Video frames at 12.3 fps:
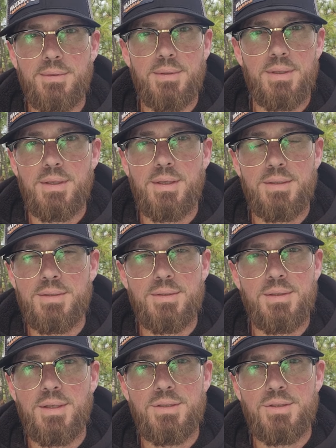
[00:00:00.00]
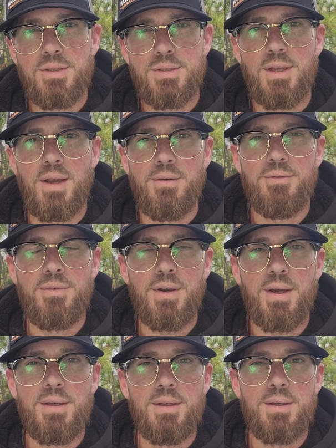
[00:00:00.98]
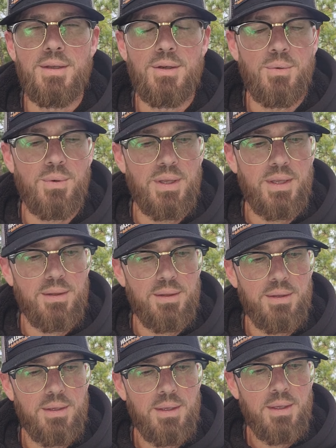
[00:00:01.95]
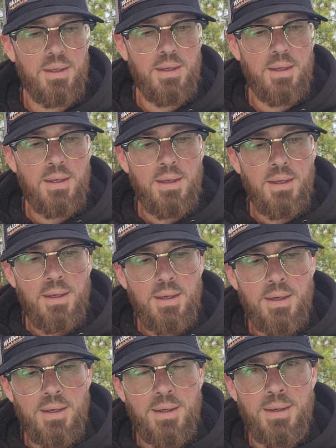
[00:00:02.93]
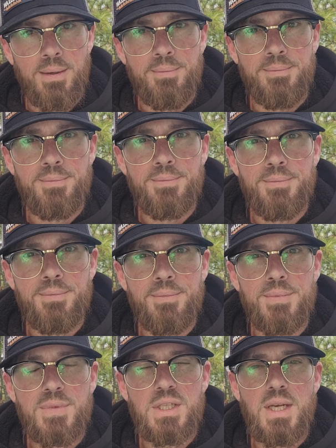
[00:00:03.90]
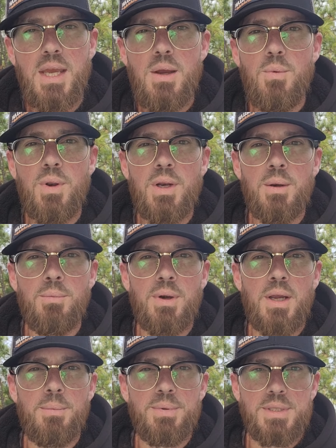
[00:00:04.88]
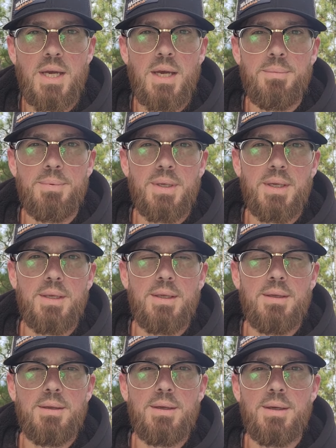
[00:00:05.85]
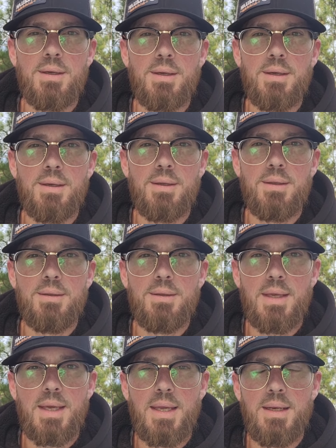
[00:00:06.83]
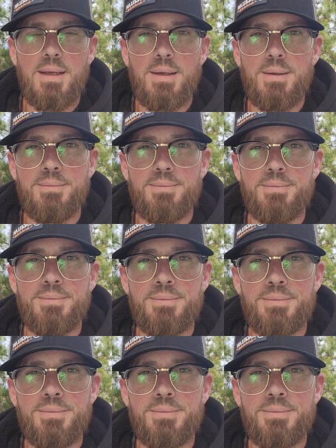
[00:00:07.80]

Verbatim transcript: it's it's just not fun to deal with. Um, today, I wanted to bring up a topic uh, that um,